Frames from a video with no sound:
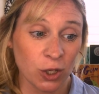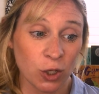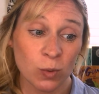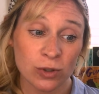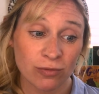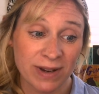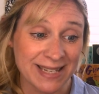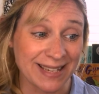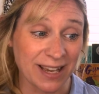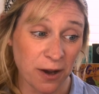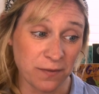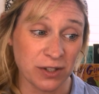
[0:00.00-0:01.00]
who was already
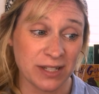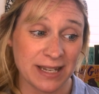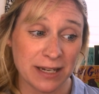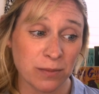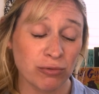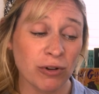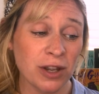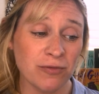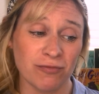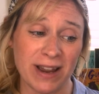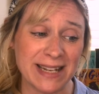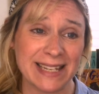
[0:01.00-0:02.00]
covered in a bright
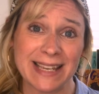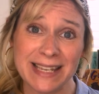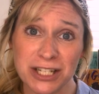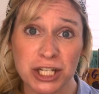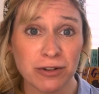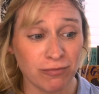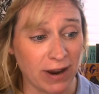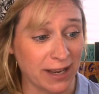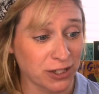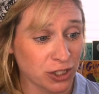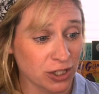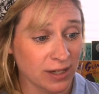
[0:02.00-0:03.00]
red, itchy
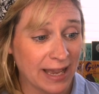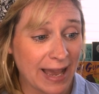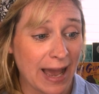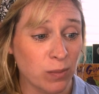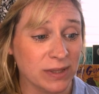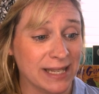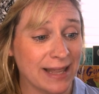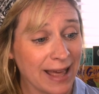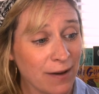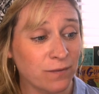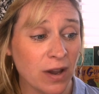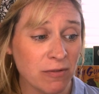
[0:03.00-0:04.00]
rash and was at
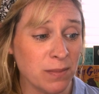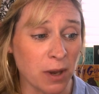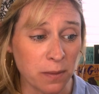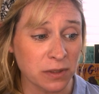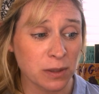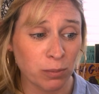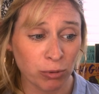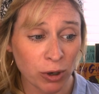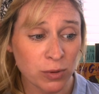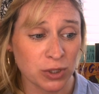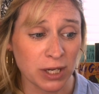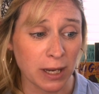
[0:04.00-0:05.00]
that very moment
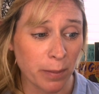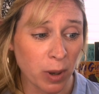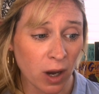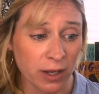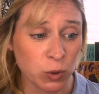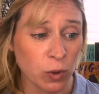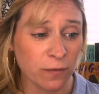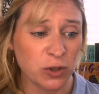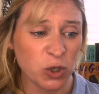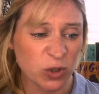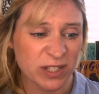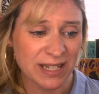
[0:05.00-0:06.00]
approaching a pile of
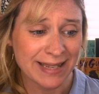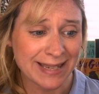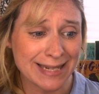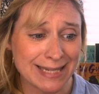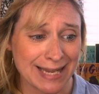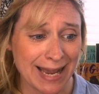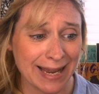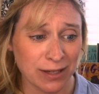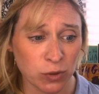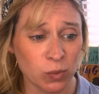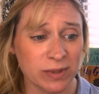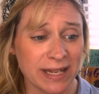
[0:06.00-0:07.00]
knottily
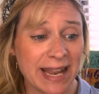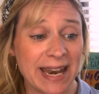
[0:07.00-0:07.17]
entangled